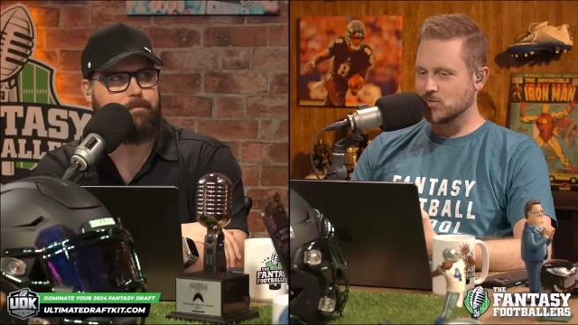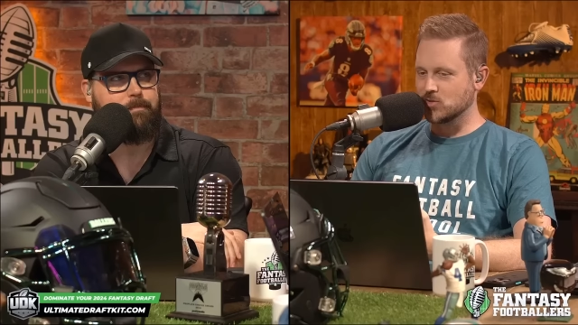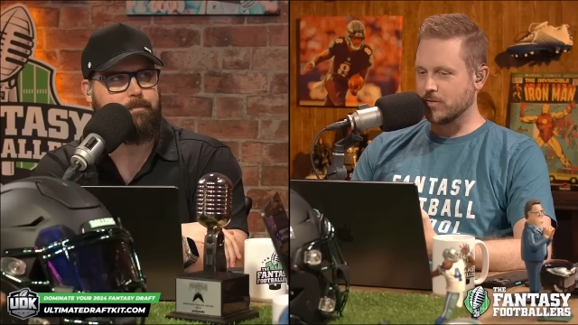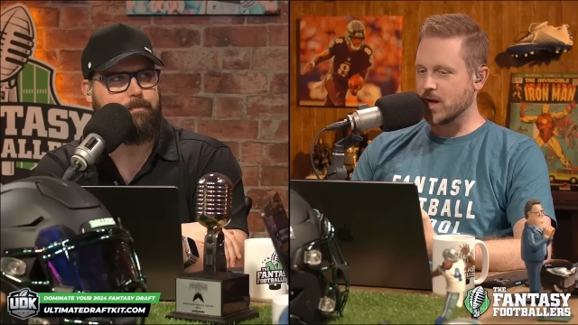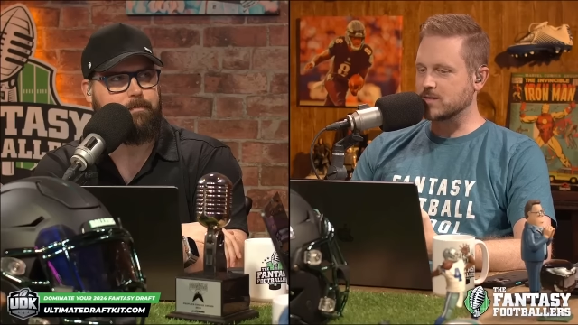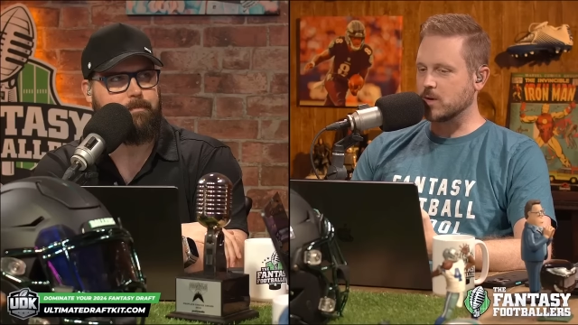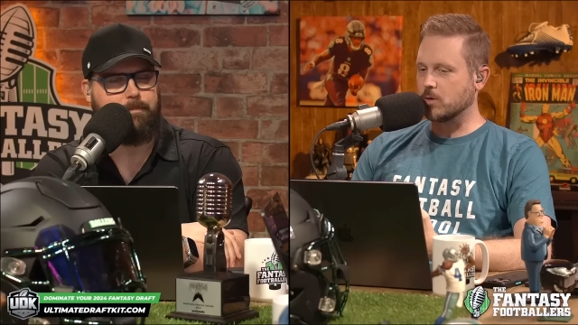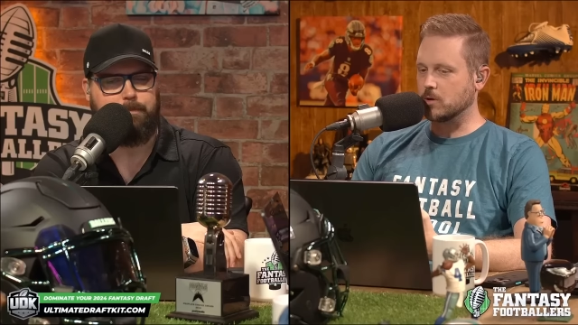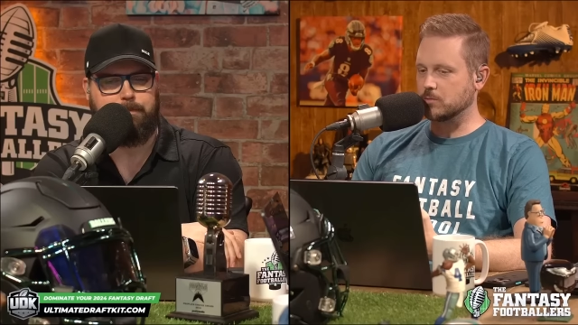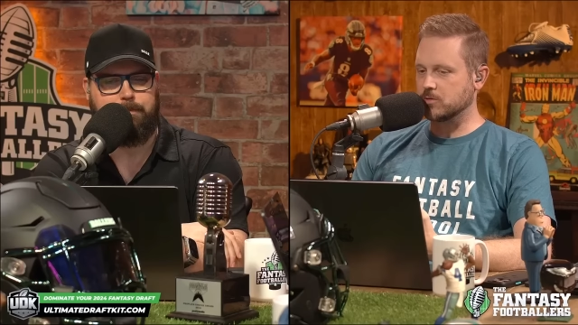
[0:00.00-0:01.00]
Speaker 1: Javonte
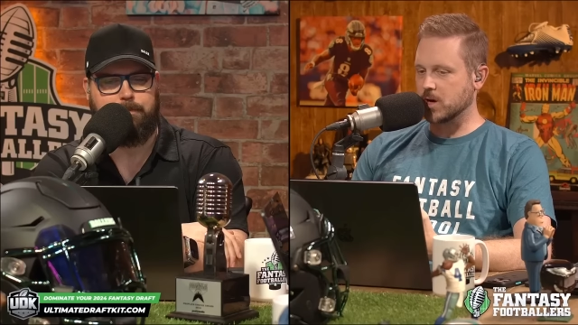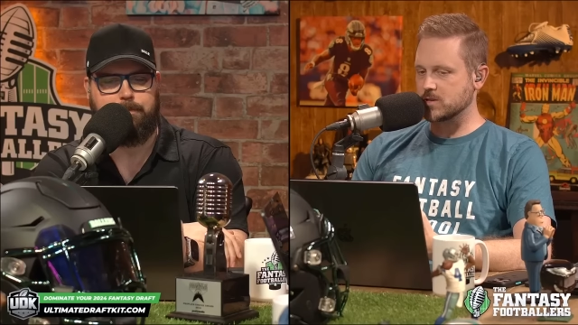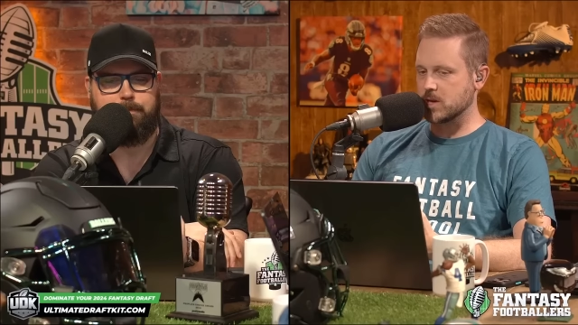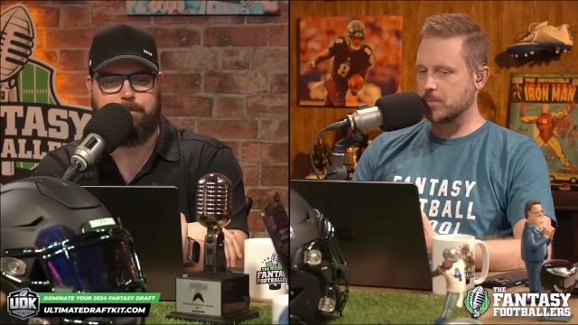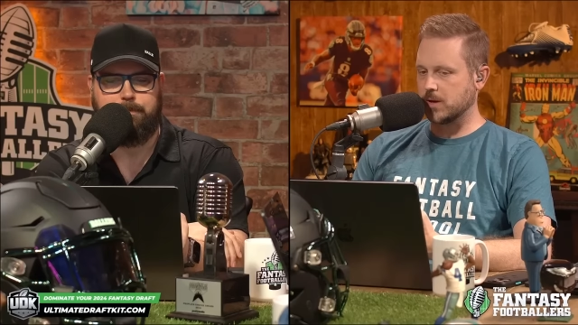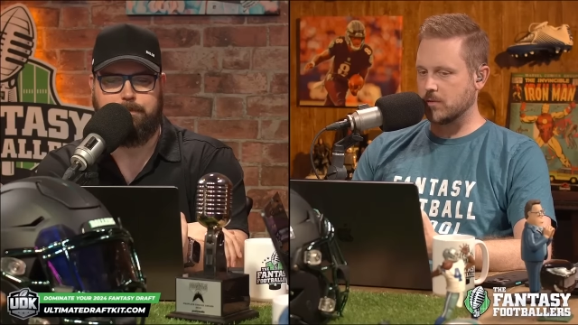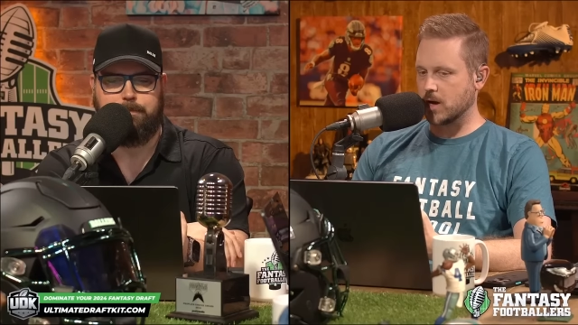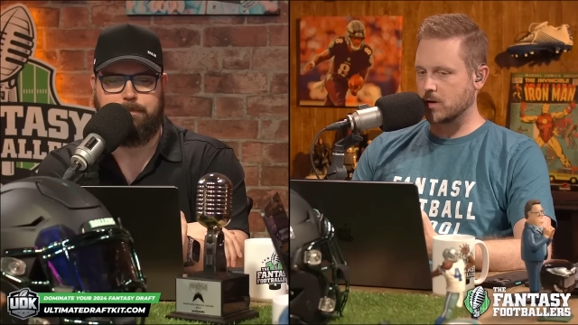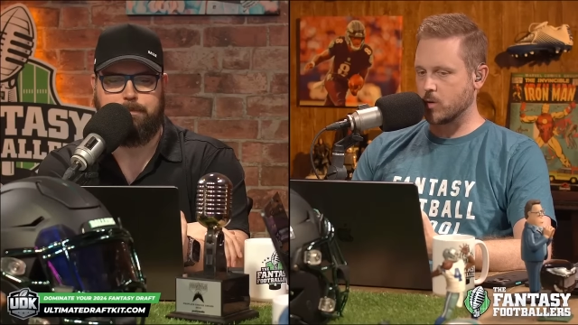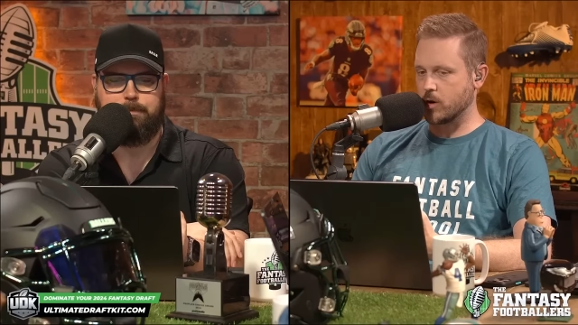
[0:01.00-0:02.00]
Williams, Samaje
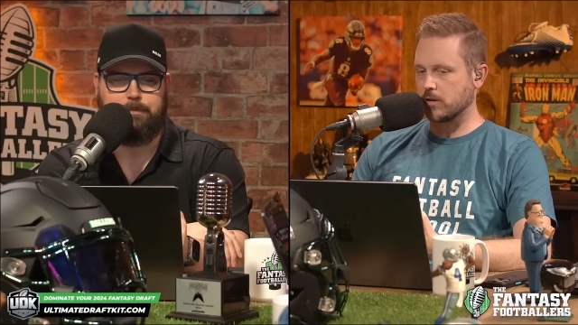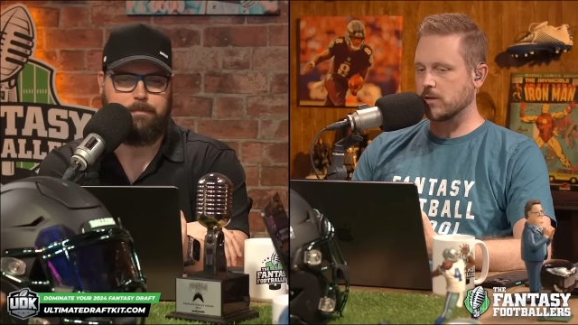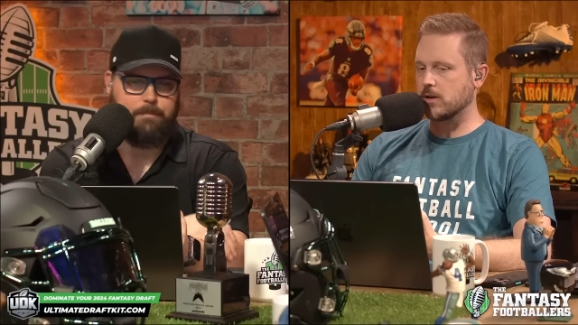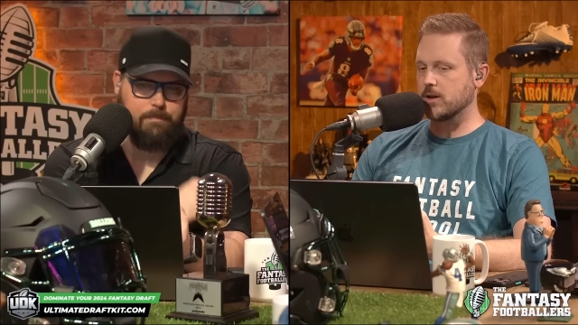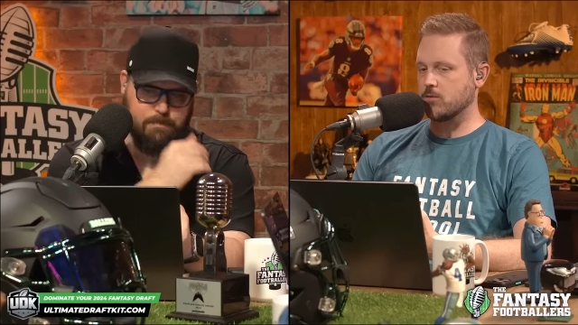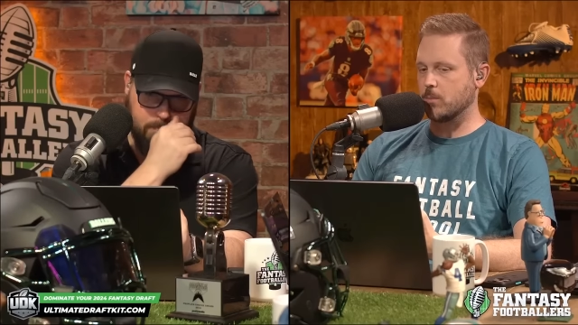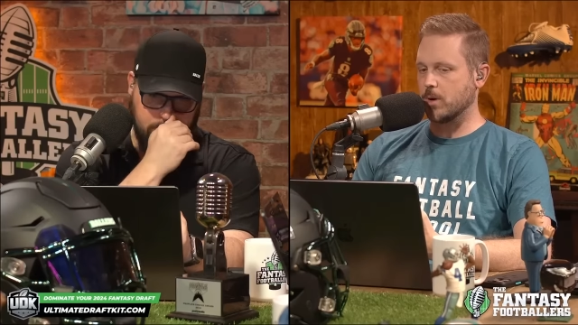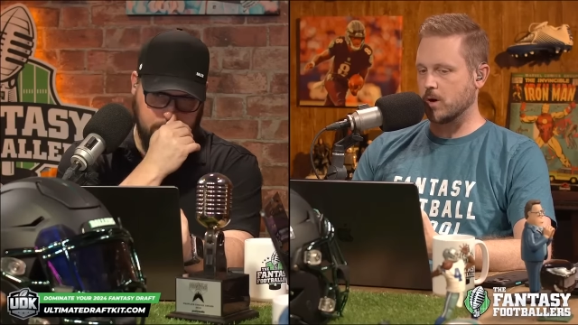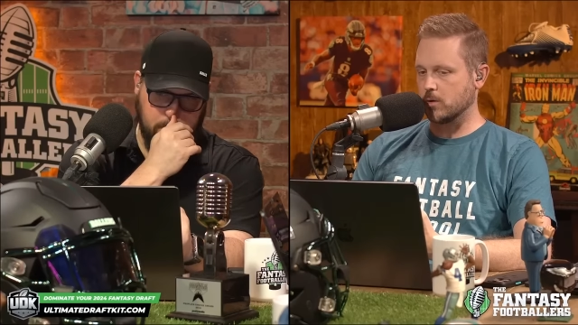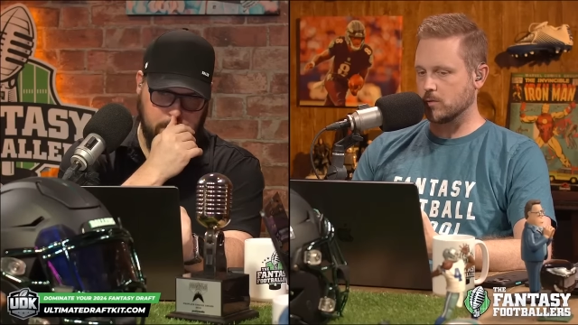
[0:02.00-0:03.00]
Perine, according to the Denver
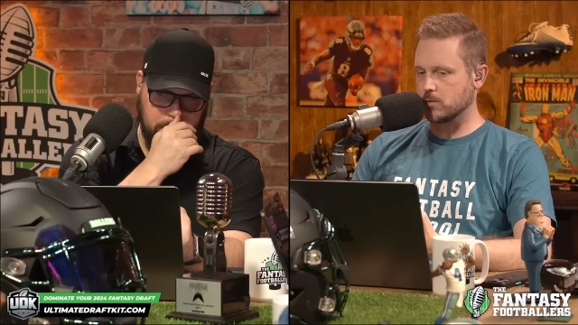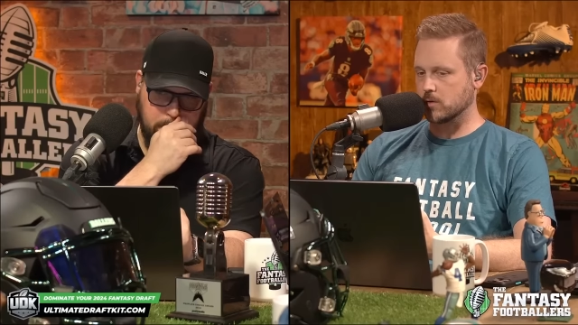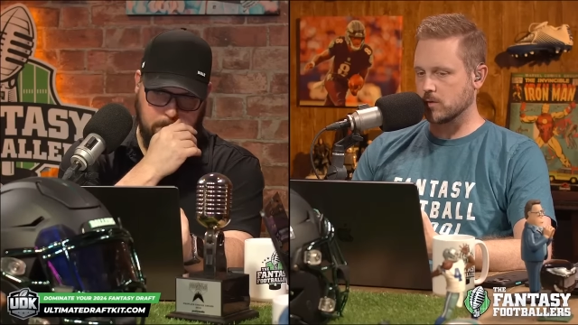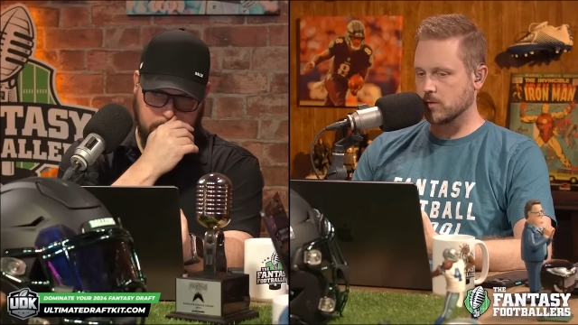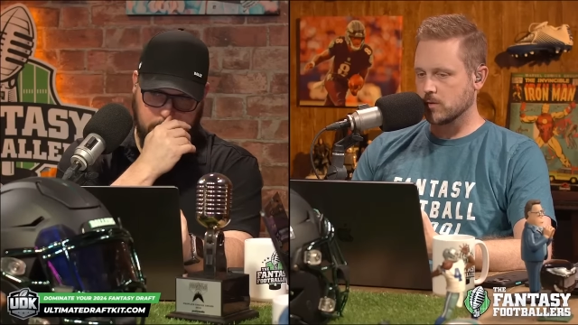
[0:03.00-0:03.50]
Post,